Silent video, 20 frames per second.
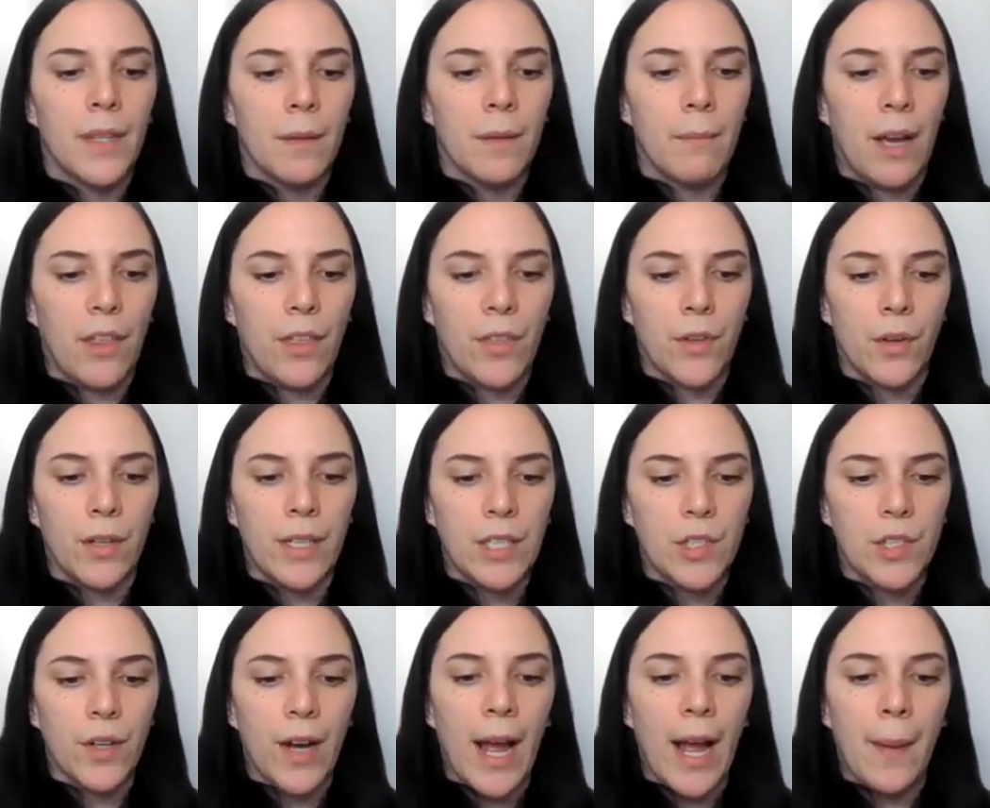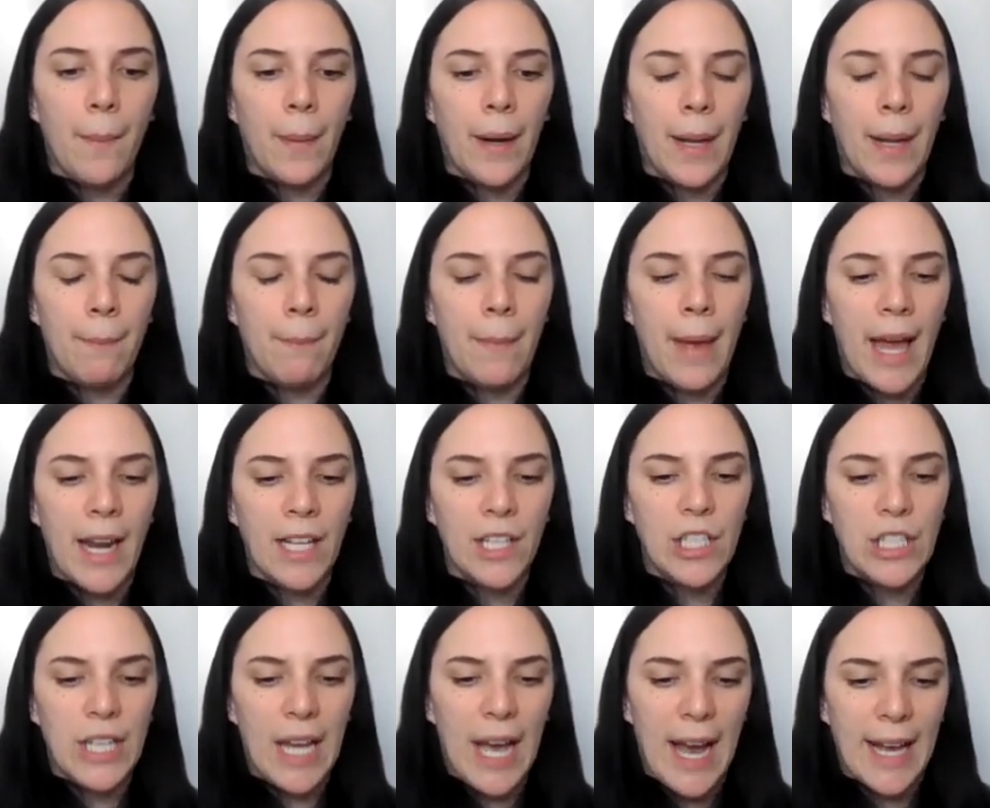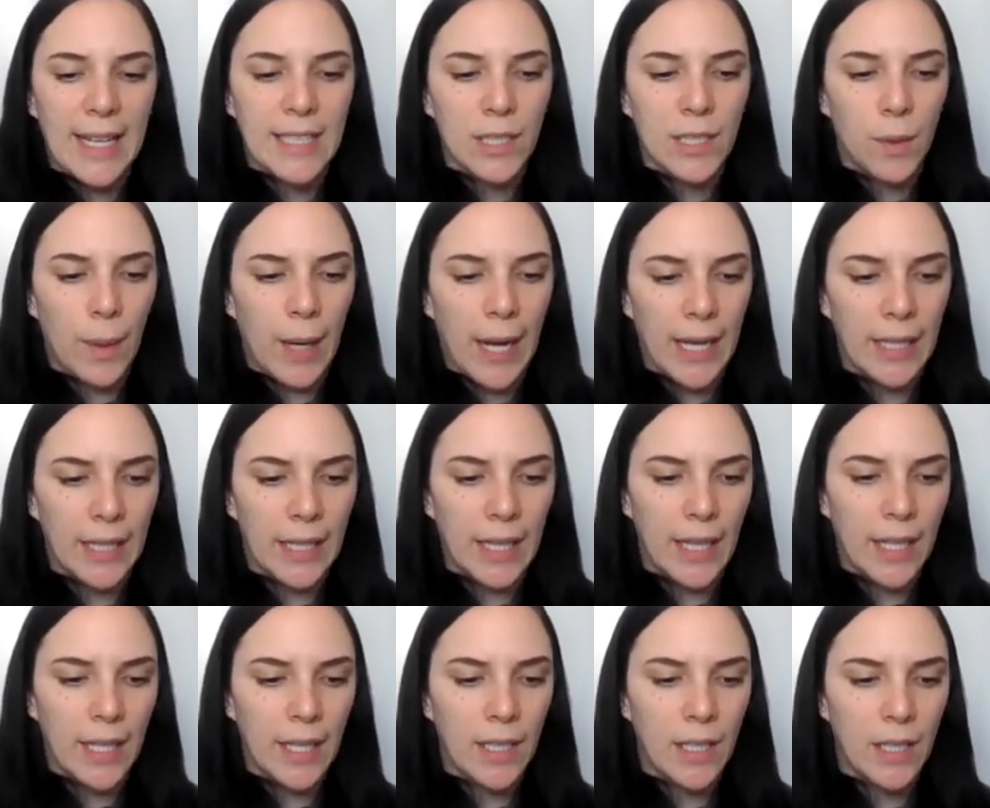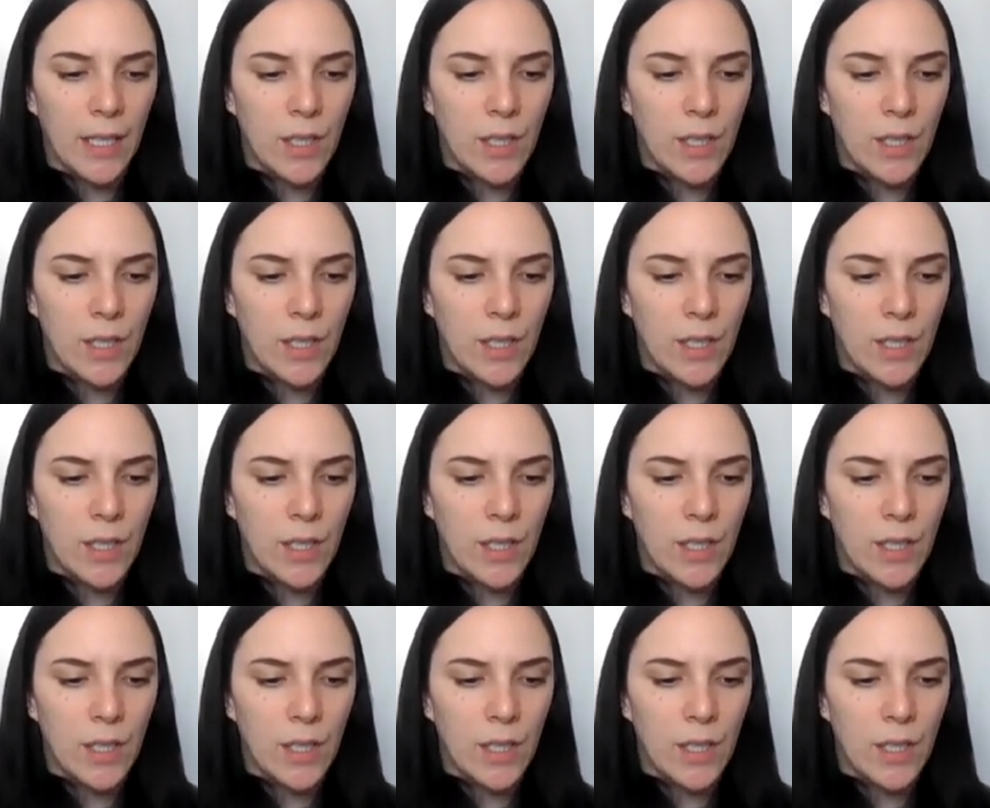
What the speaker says: My throat is dry, but I managed to ask quietly,